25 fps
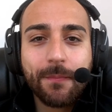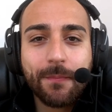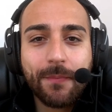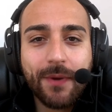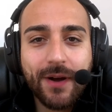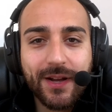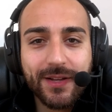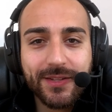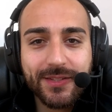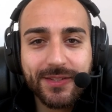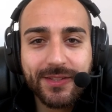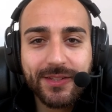
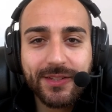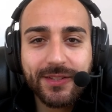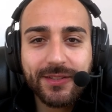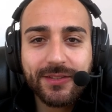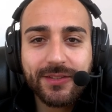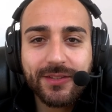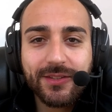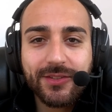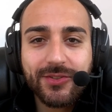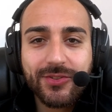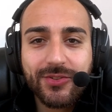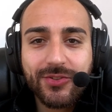
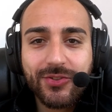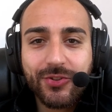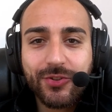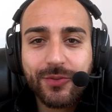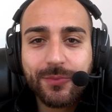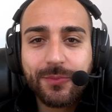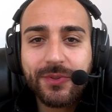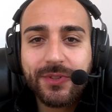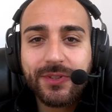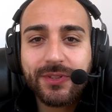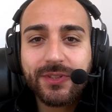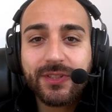Bosnian,
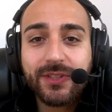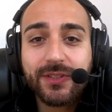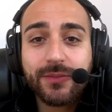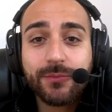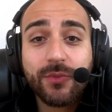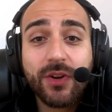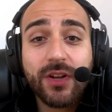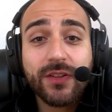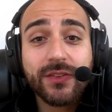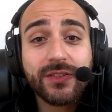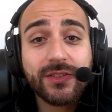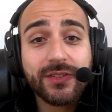Serbian and
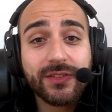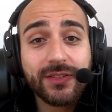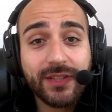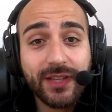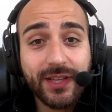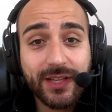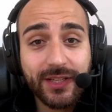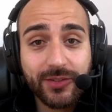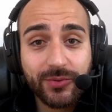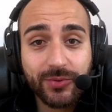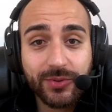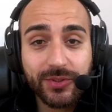
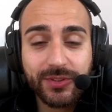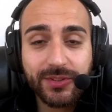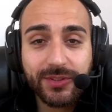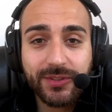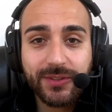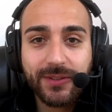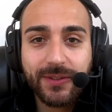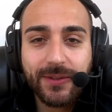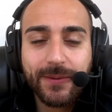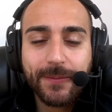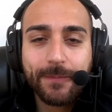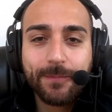Montenegrin
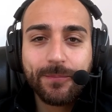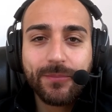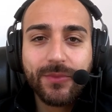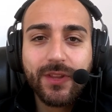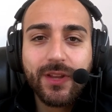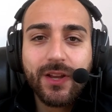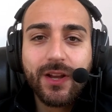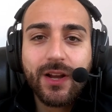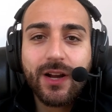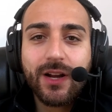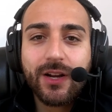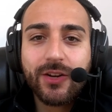
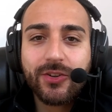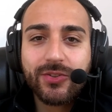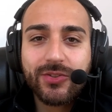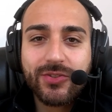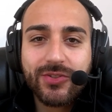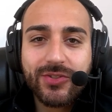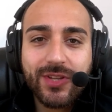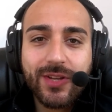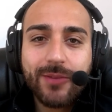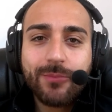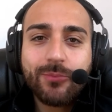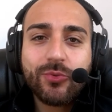are
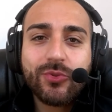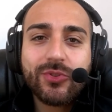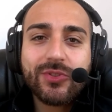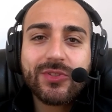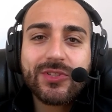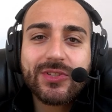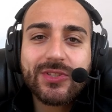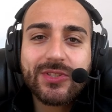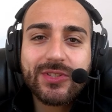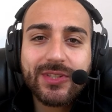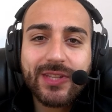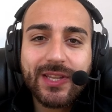separate
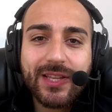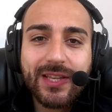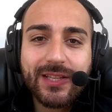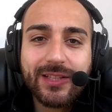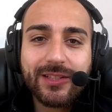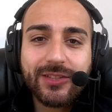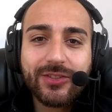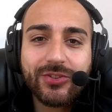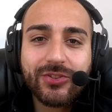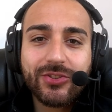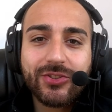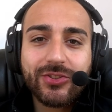
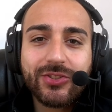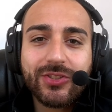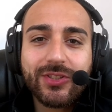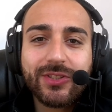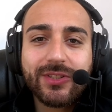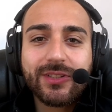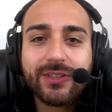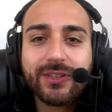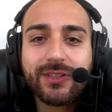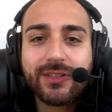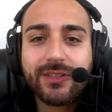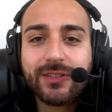standard
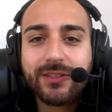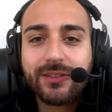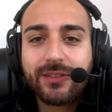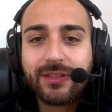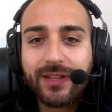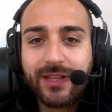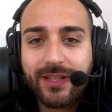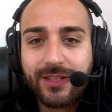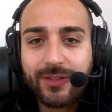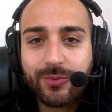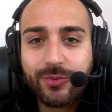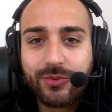
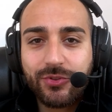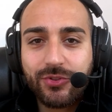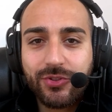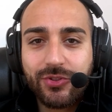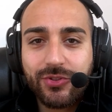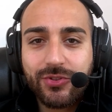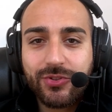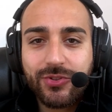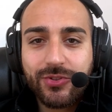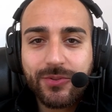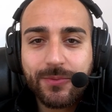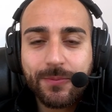
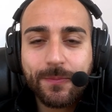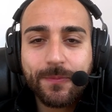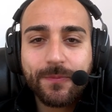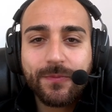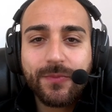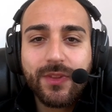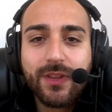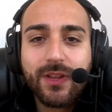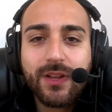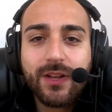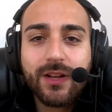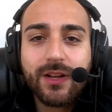languages,
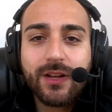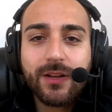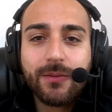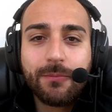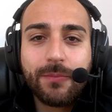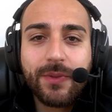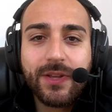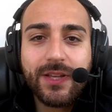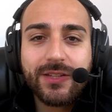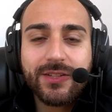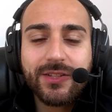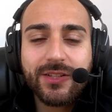
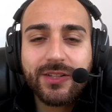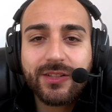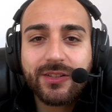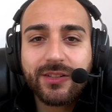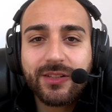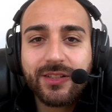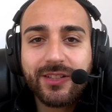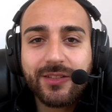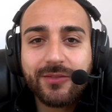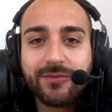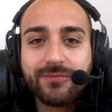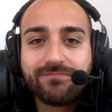
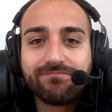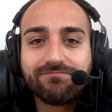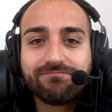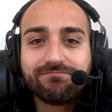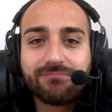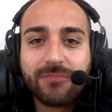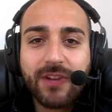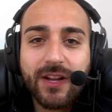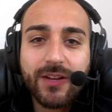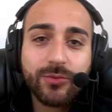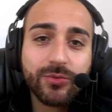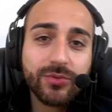basically
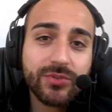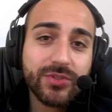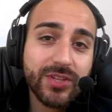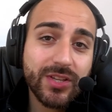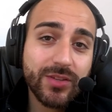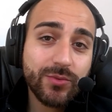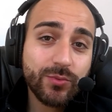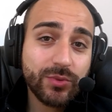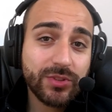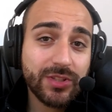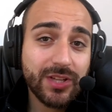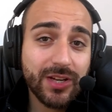I would
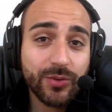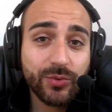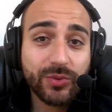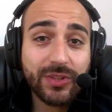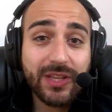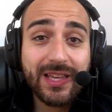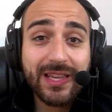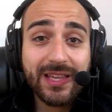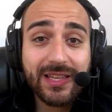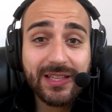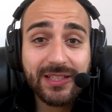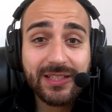say without
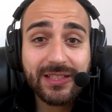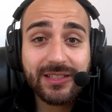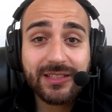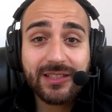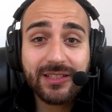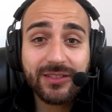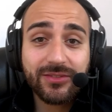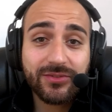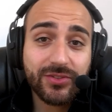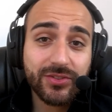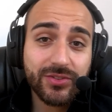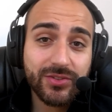any
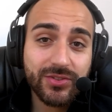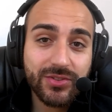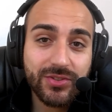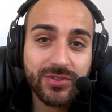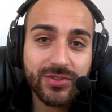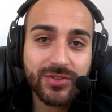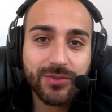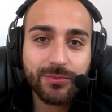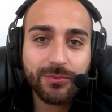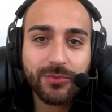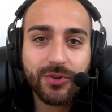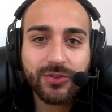
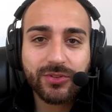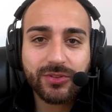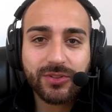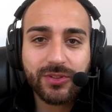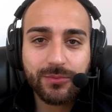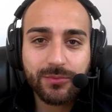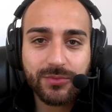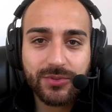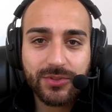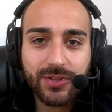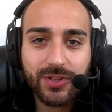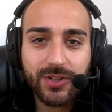differences among
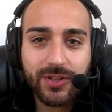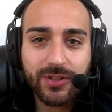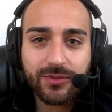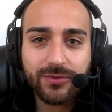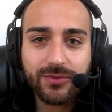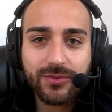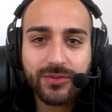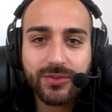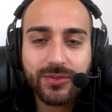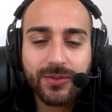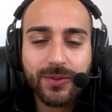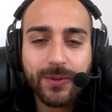
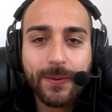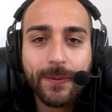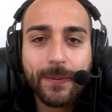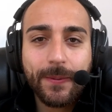themselves,